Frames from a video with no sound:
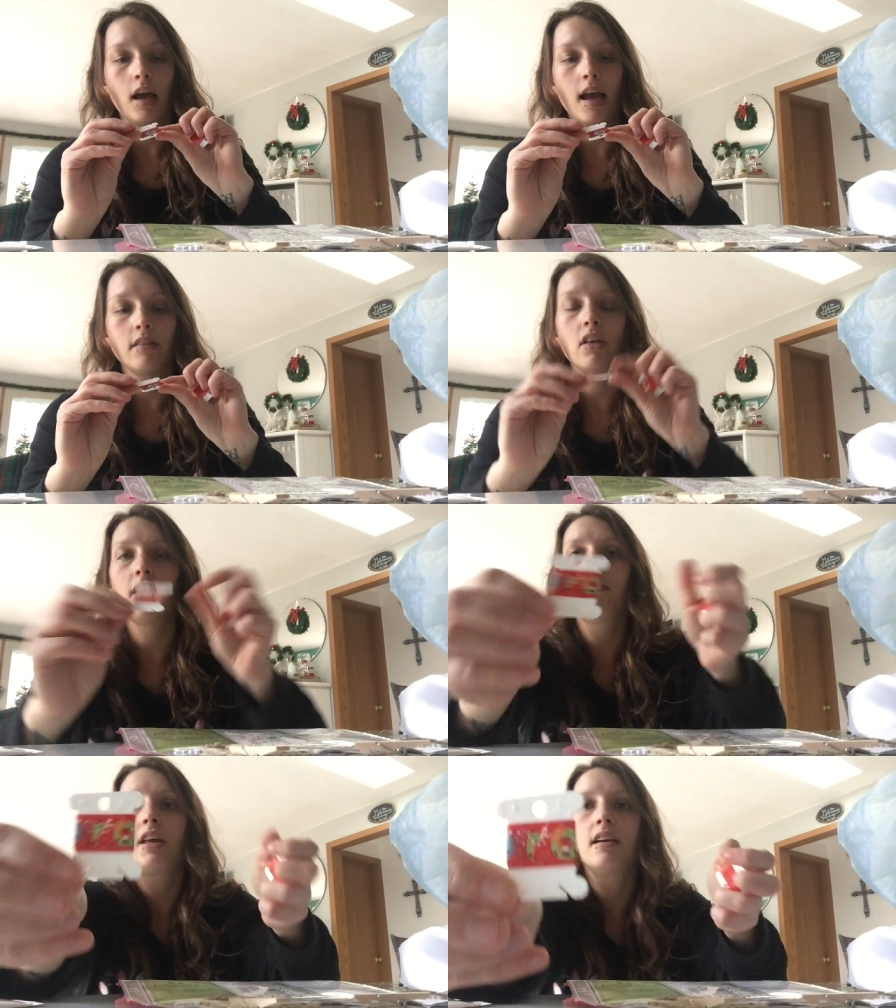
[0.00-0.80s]
I
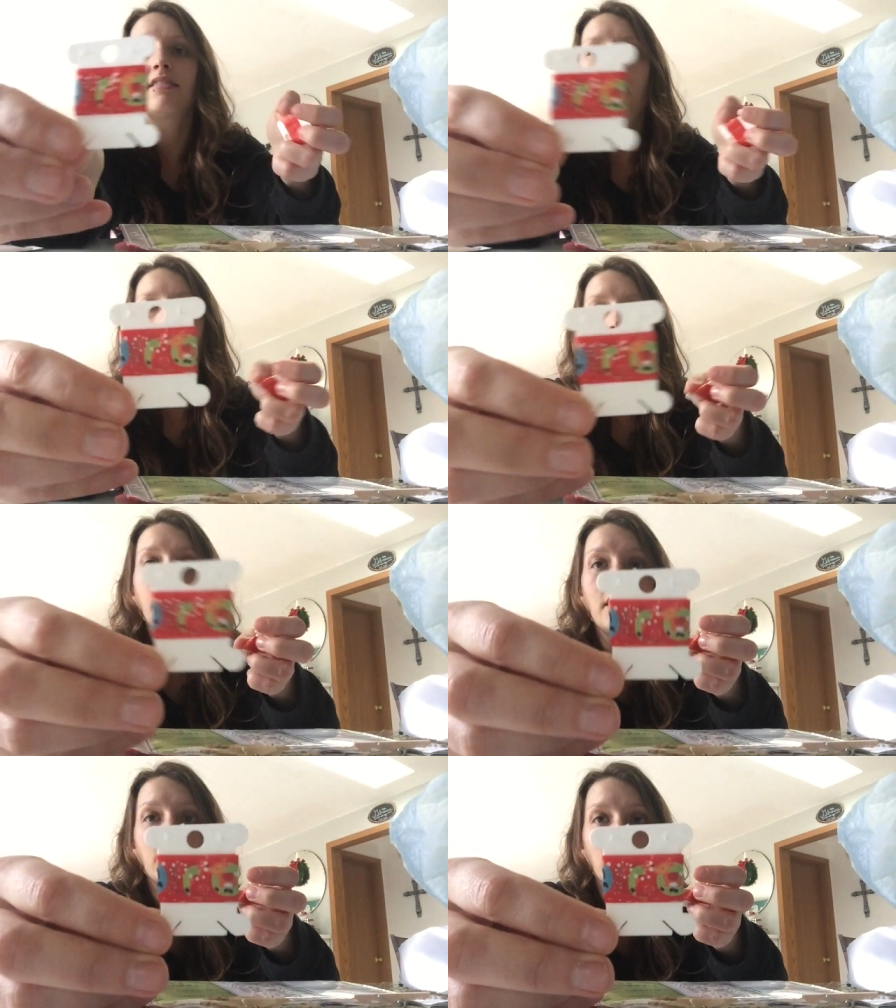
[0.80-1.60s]
love this.
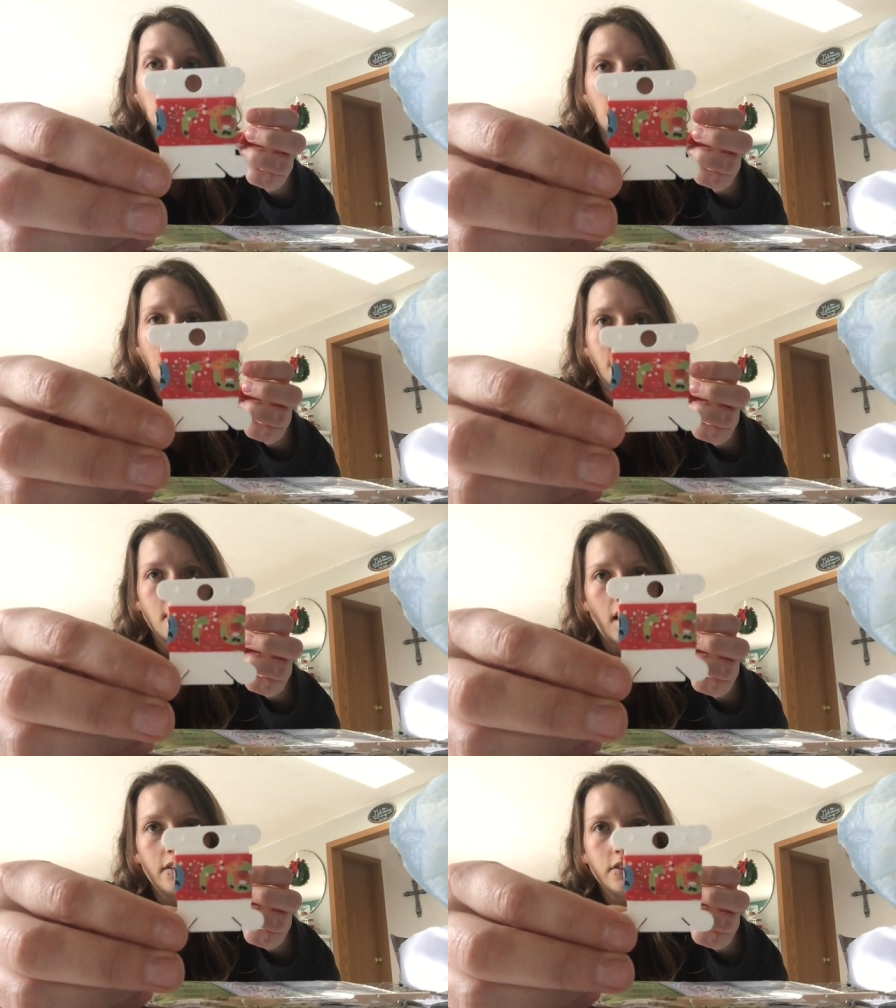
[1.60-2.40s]
I've been looking at the
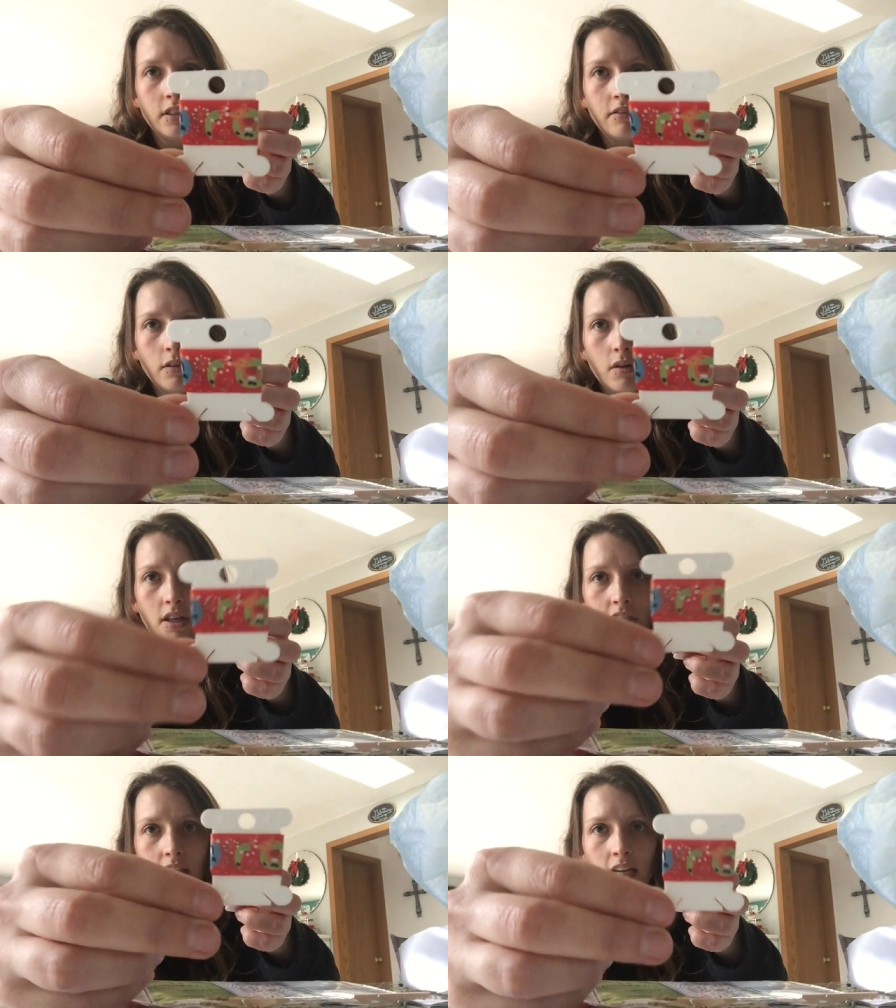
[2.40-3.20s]
Dollar Tree for
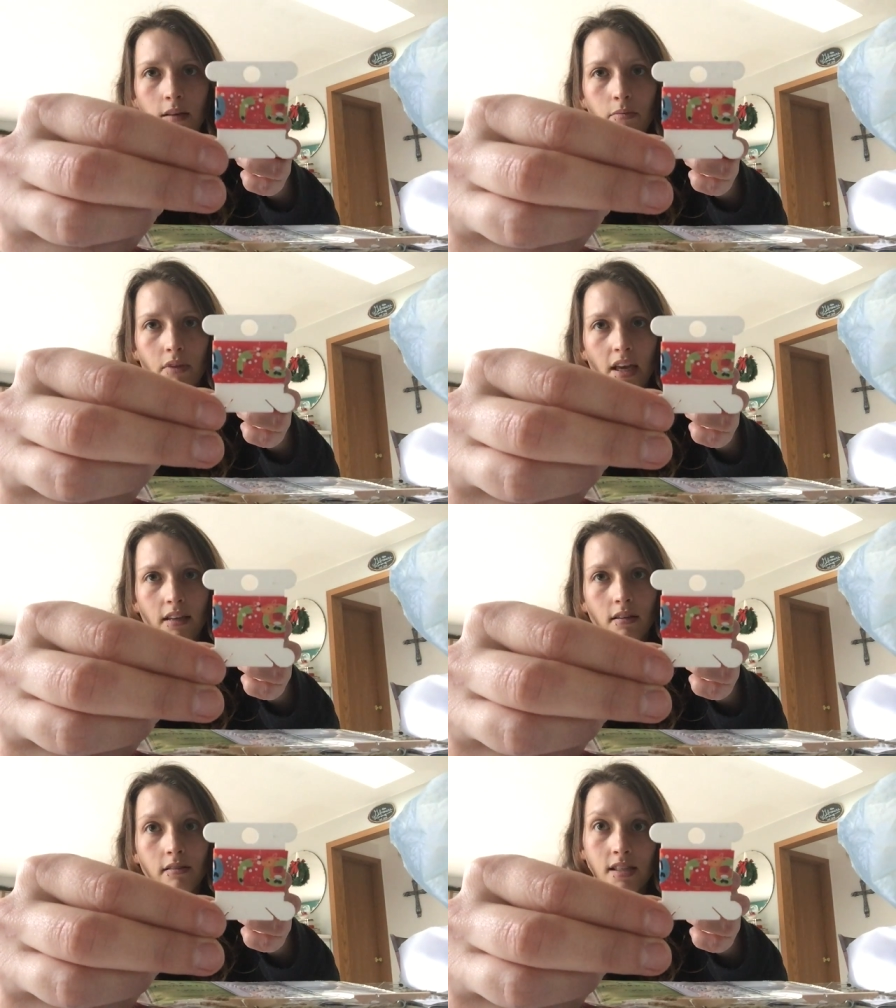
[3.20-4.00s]
washi tape
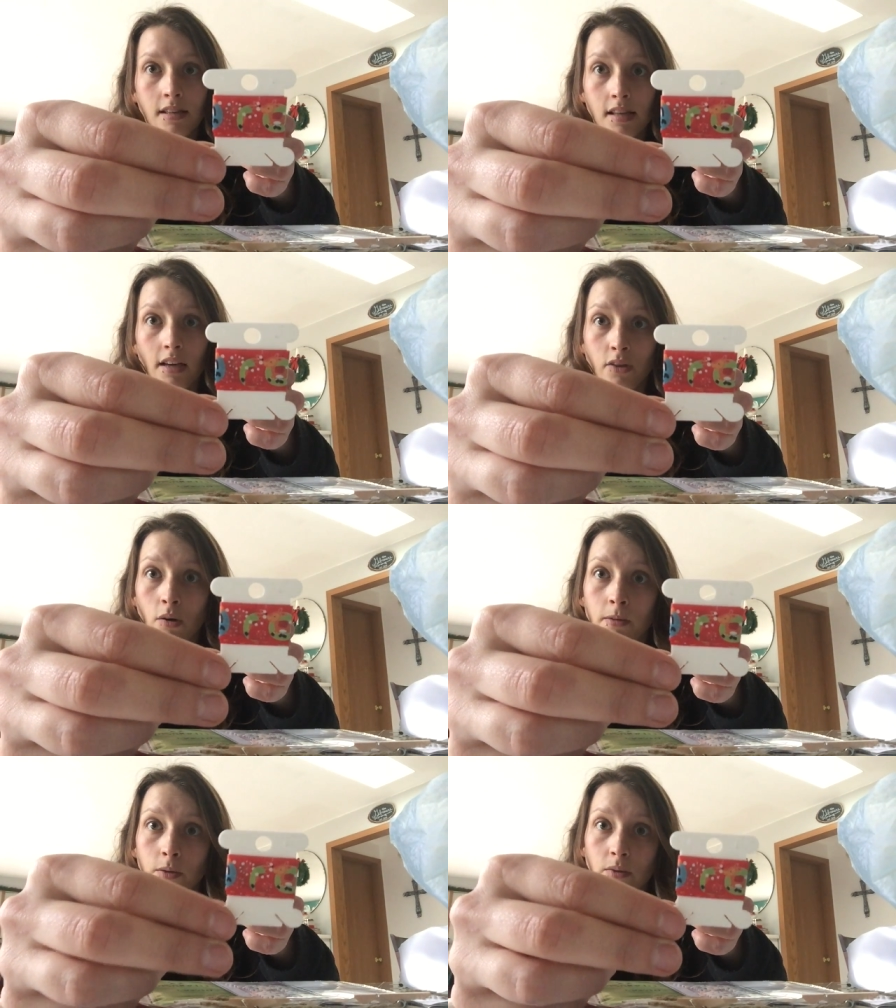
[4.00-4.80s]
like since
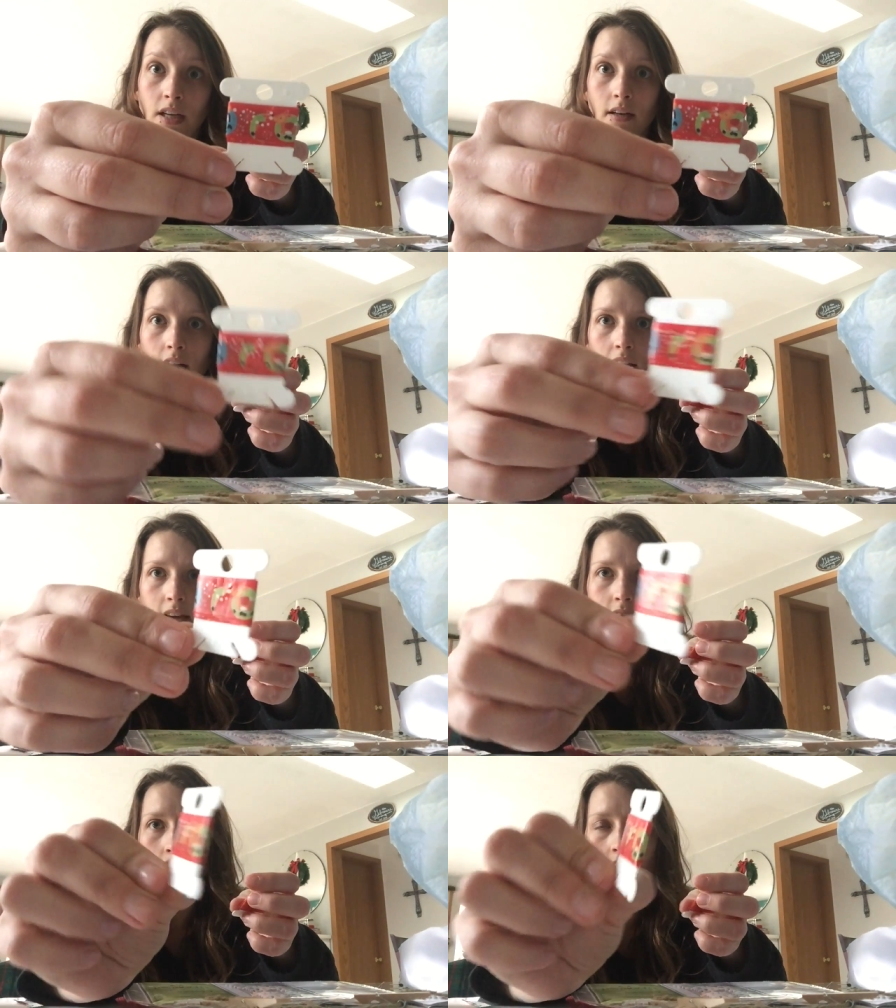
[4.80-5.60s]
October when
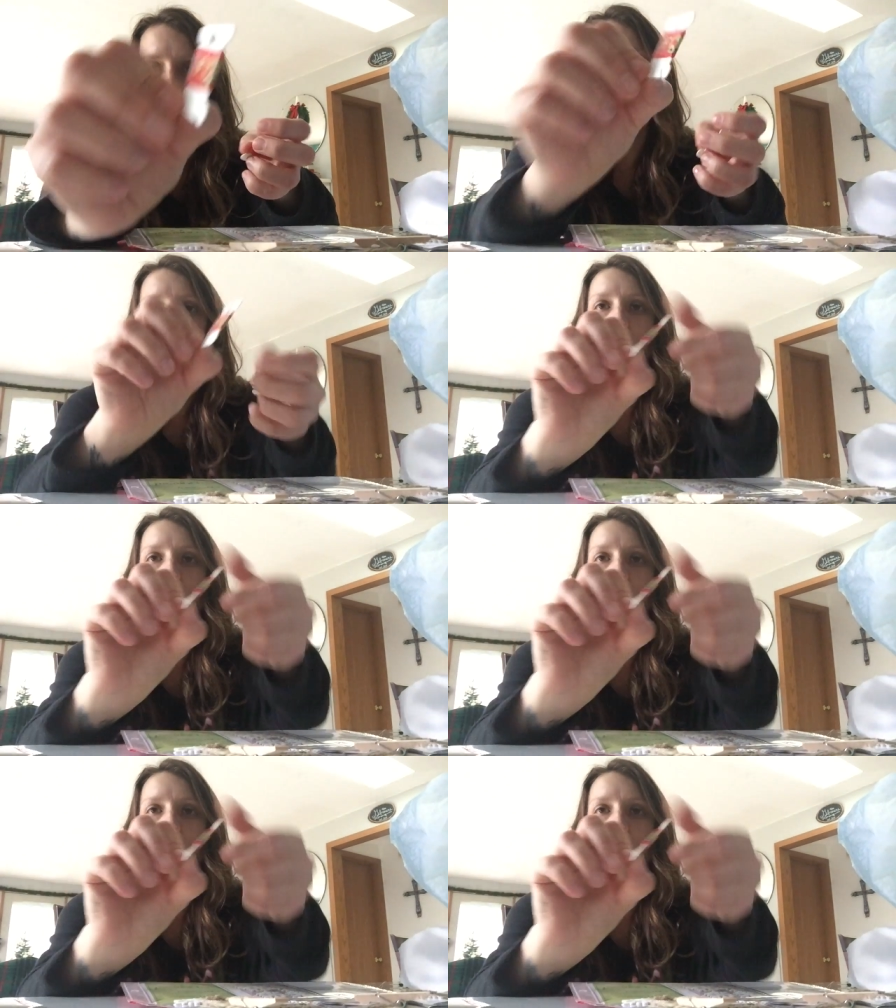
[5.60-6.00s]
I saw